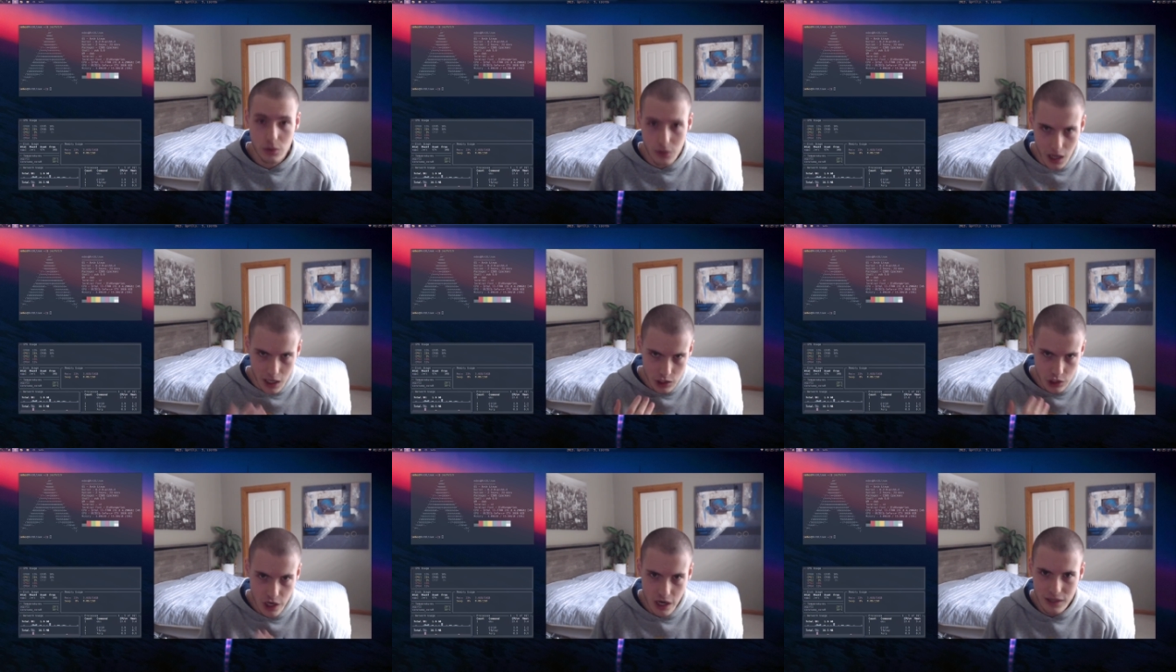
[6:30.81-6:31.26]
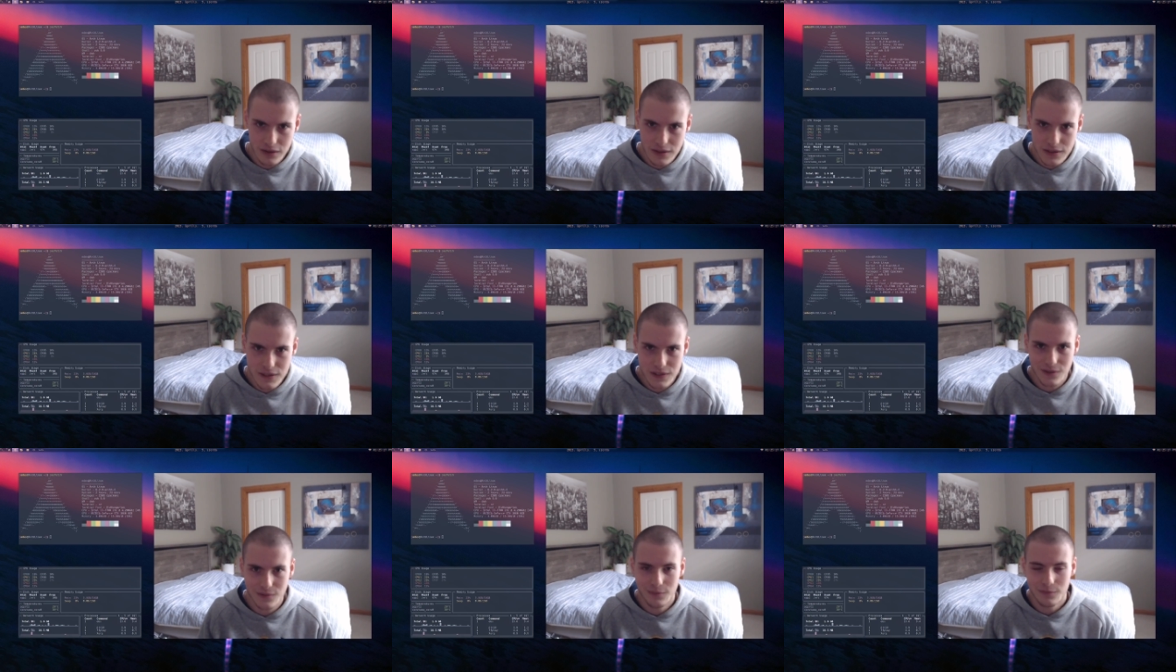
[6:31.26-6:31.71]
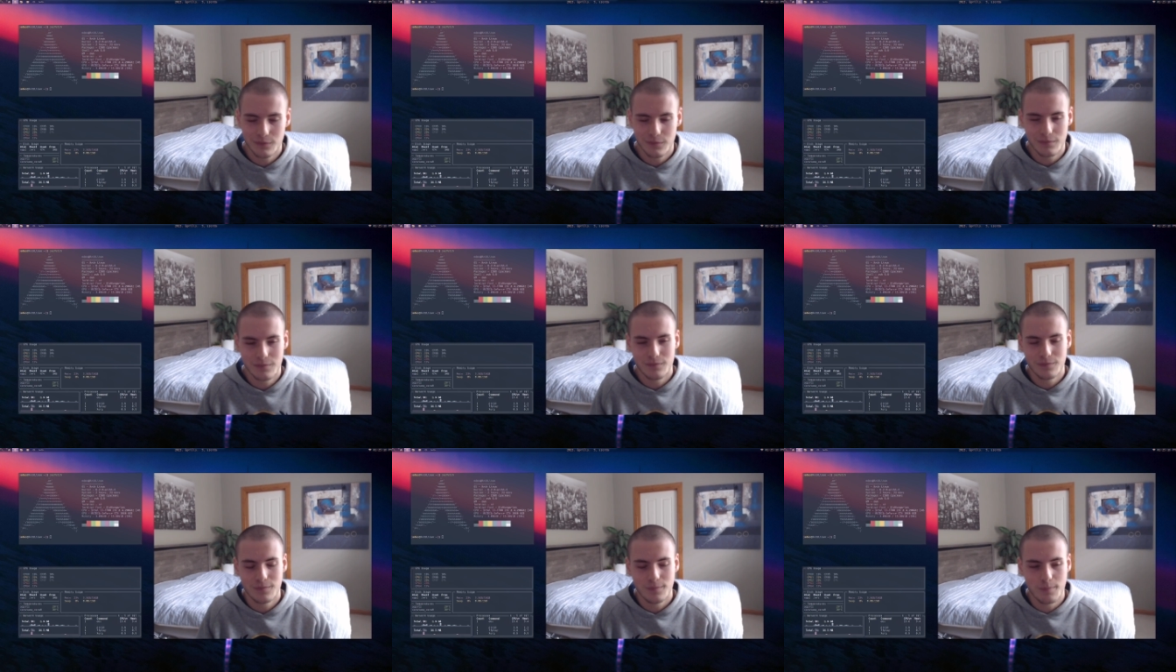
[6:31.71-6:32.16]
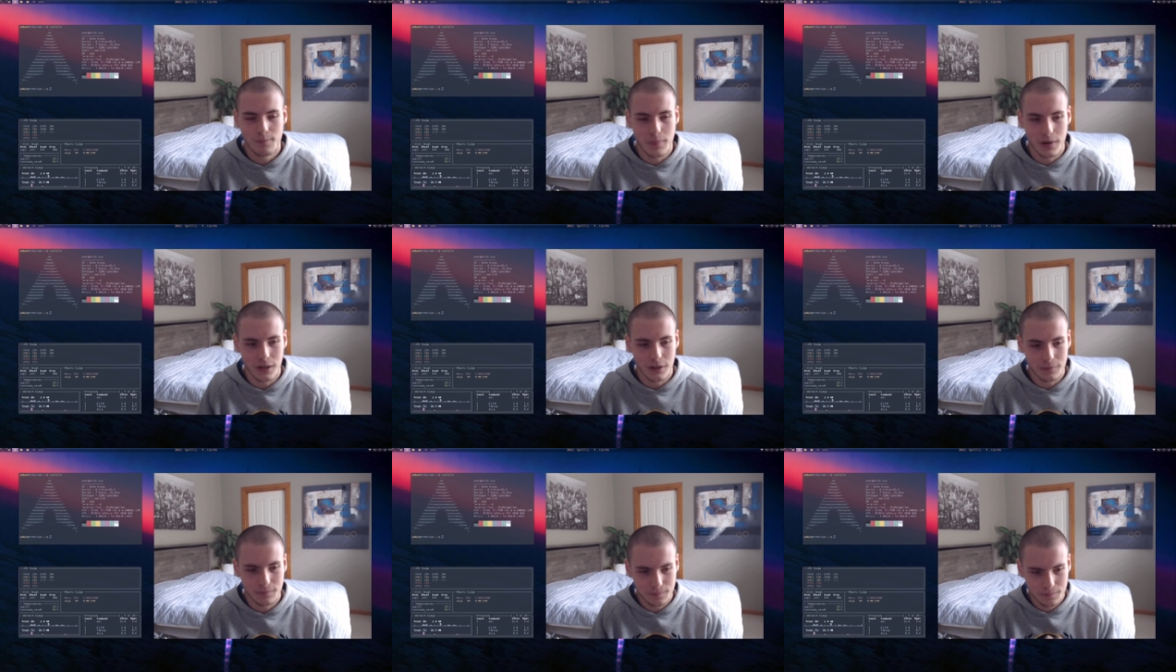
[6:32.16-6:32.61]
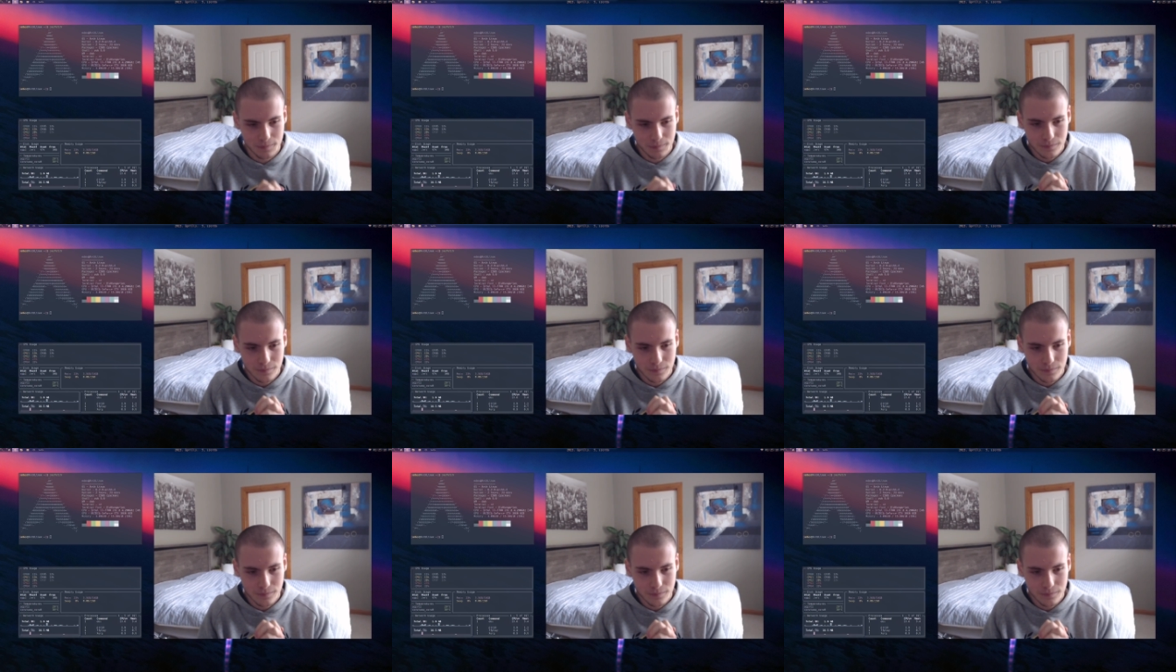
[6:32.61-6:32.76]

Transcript: I try and listen but